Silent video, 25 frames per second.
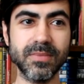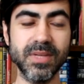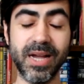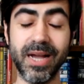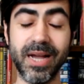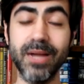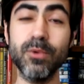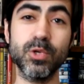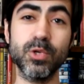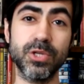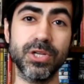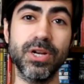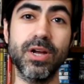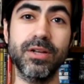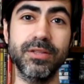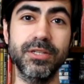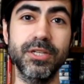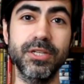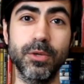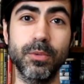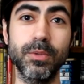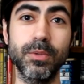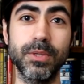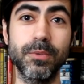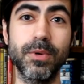I was not
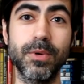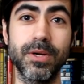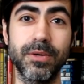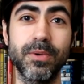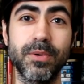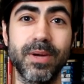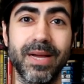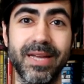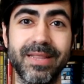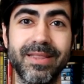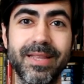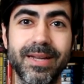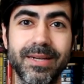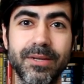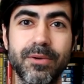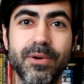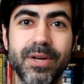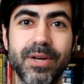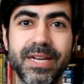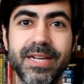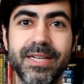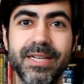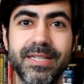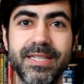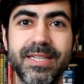the only one who had that
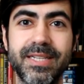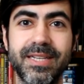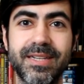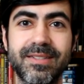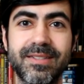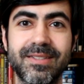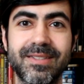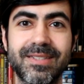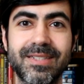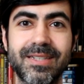great idea.